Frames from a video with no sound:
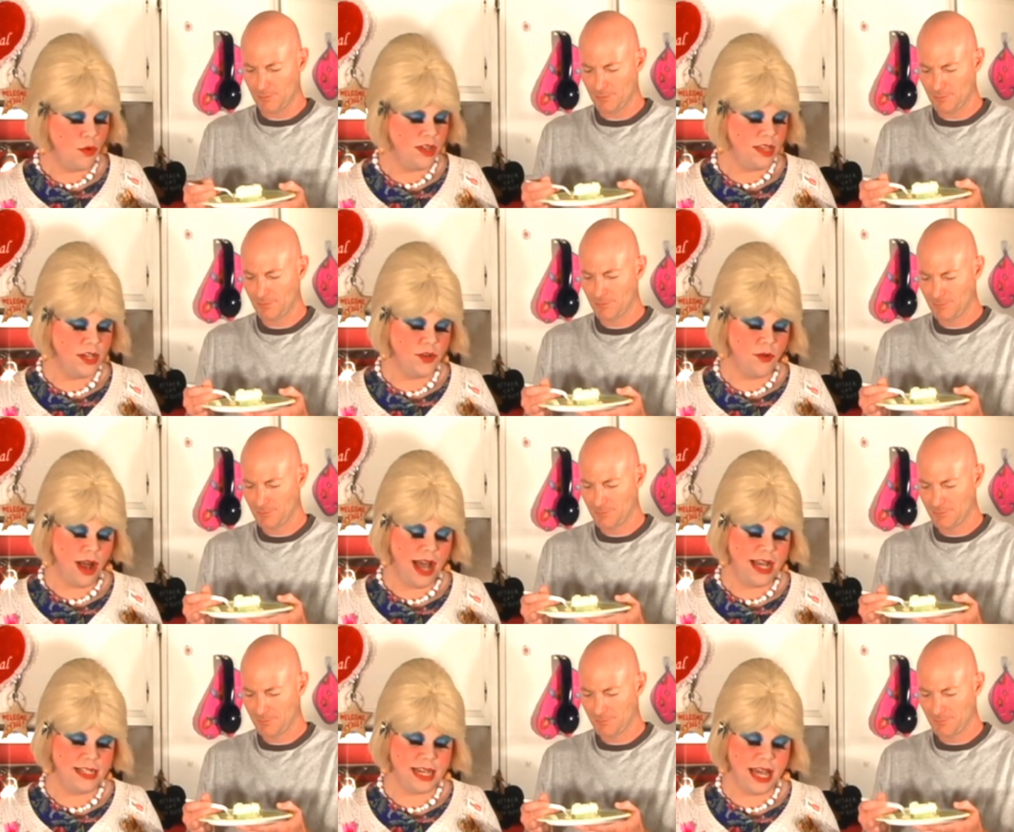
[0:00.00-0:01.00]
Speaker 1: really
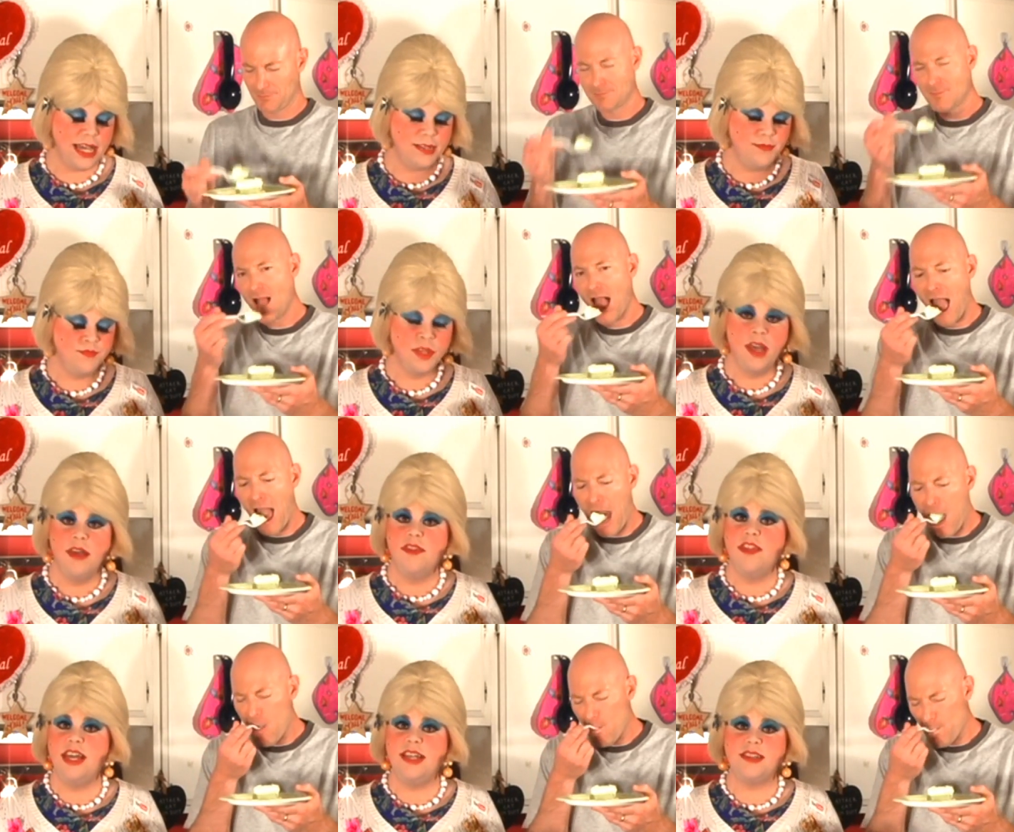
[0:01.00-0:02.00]
great. And
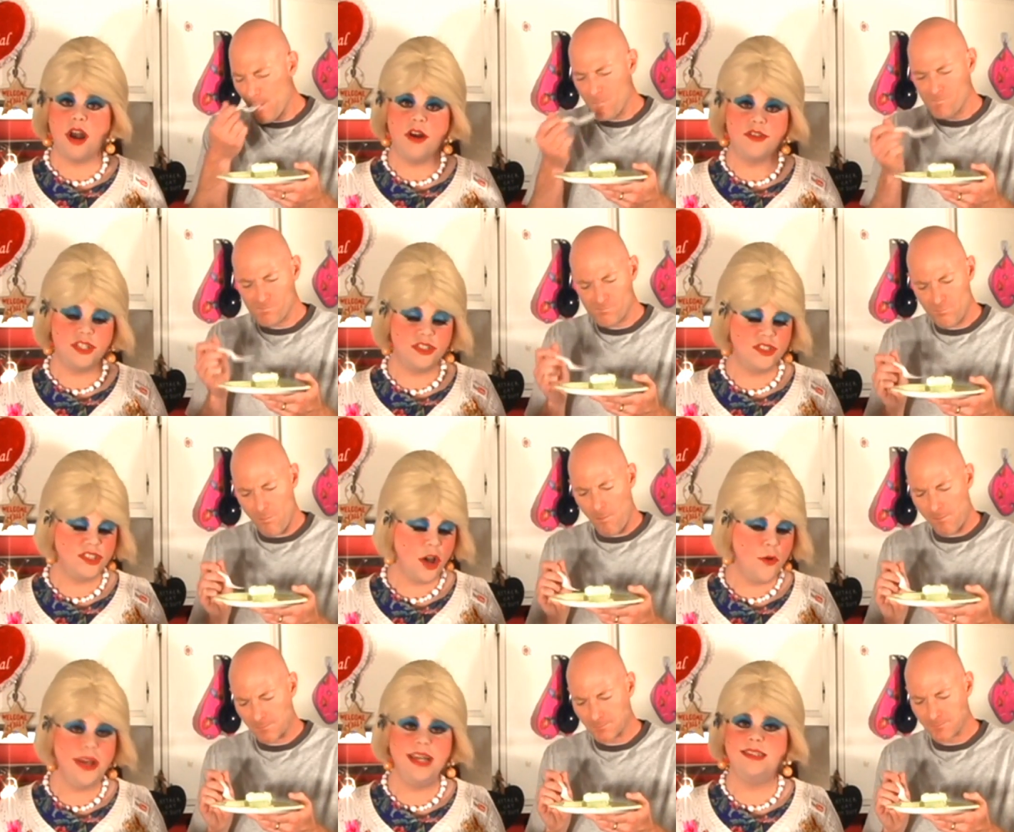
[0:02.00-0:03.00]
these are just
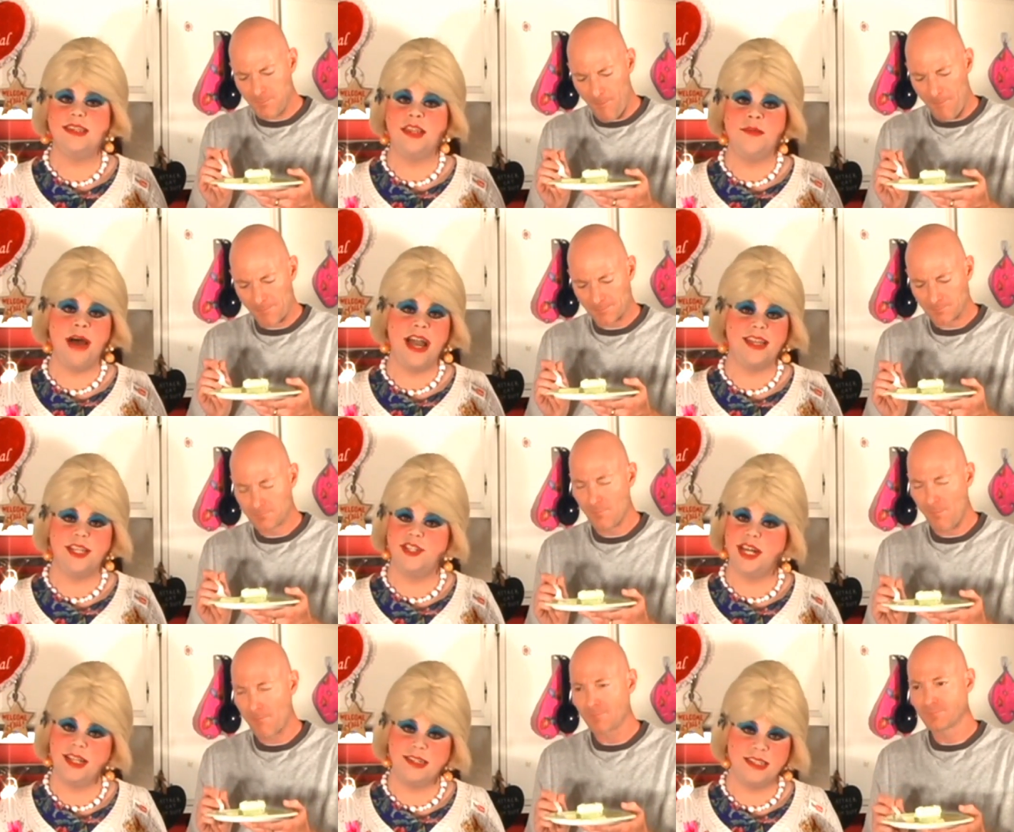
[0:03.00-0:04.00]
so easy to make, the
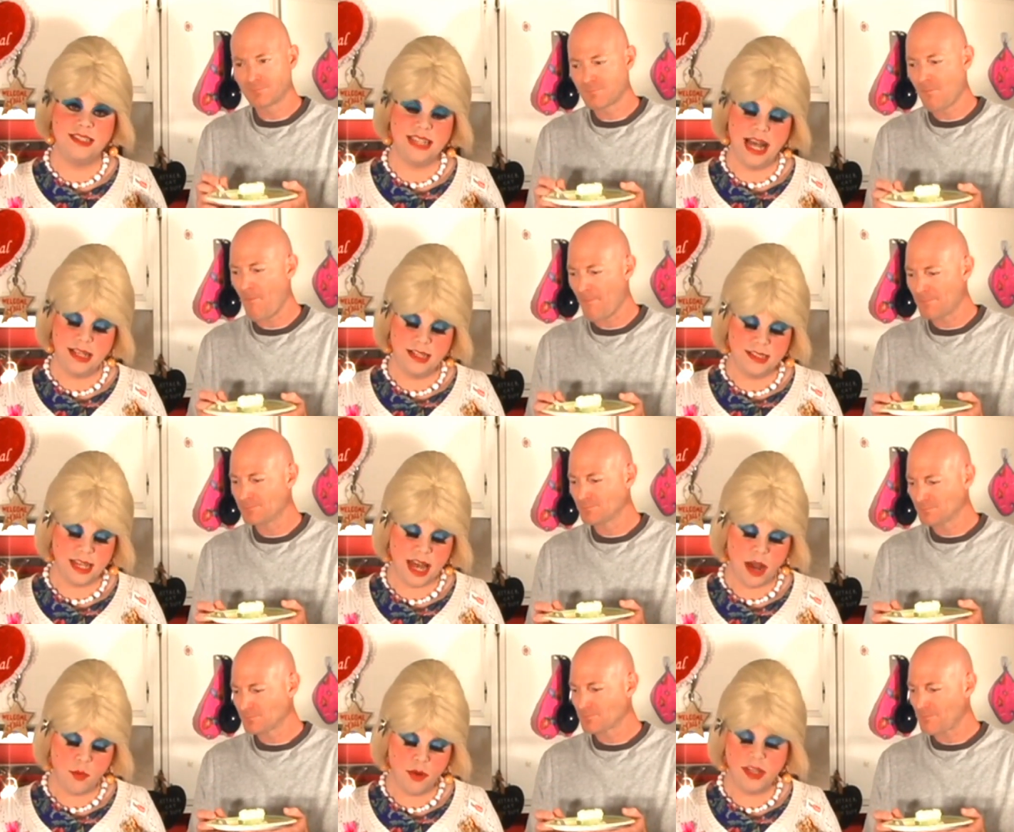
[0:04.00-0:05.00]
gelatin salads, and
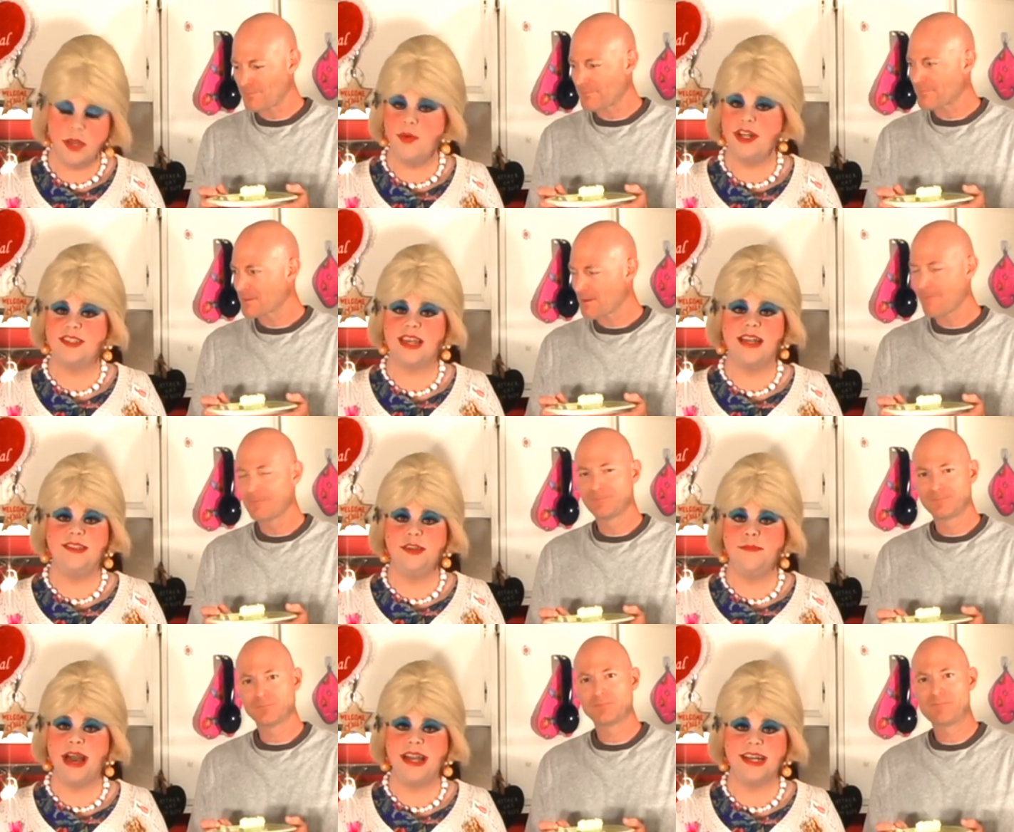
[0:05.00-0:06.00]
I really wish they
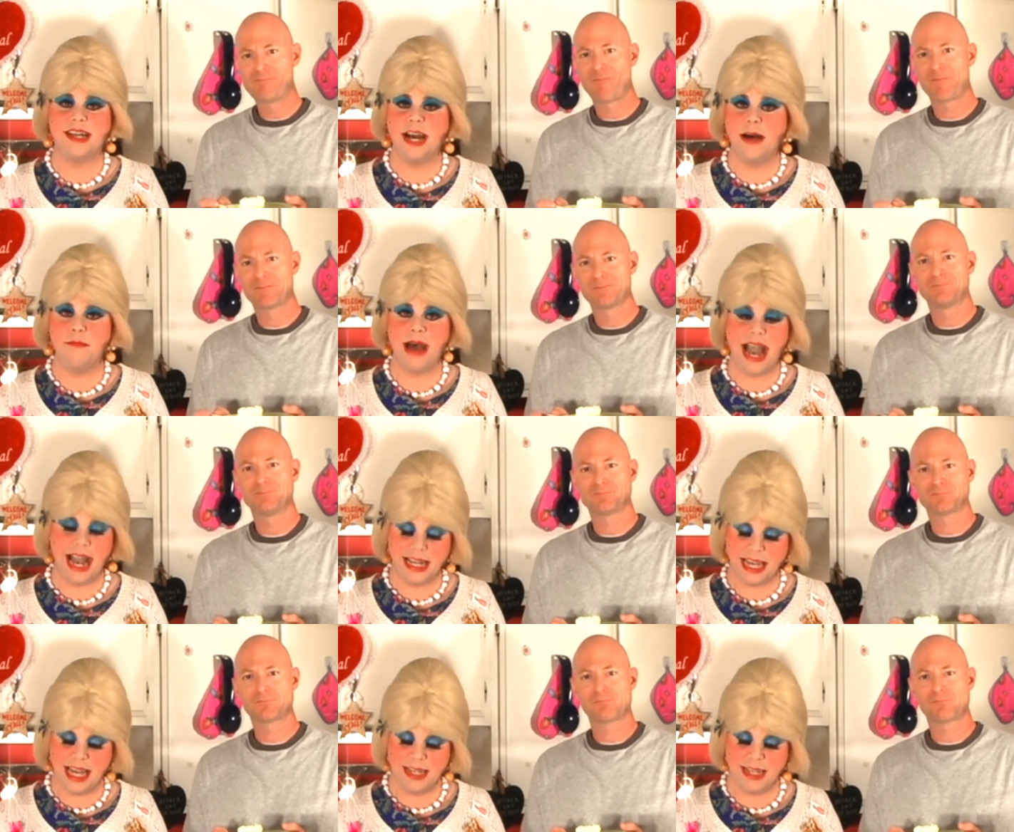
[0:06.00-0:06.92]
do make a comeback.